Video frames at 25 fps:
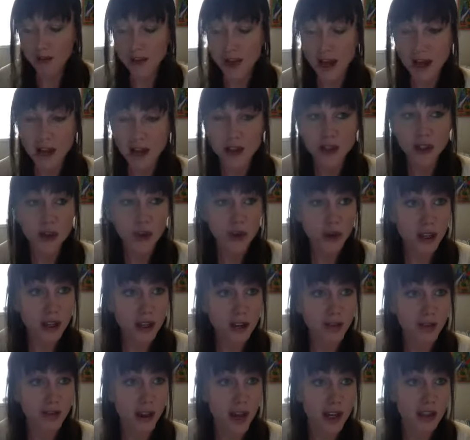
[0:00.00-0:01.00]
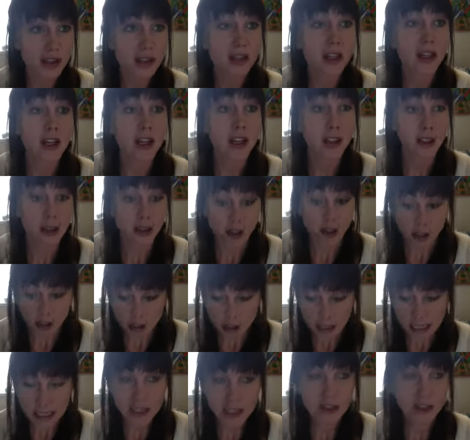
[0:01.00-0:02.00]
that soothing effect
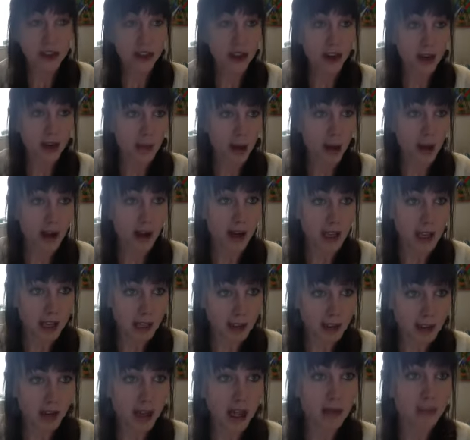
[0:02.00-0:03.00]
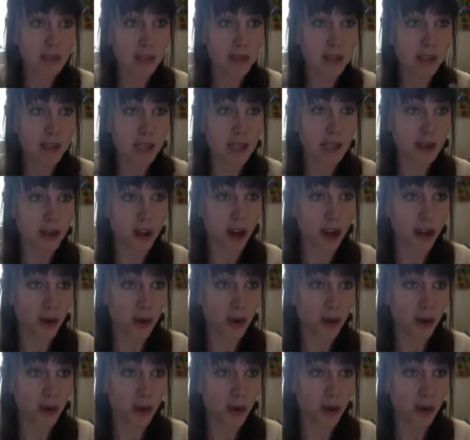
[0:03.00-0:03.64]
enter our body and be sent all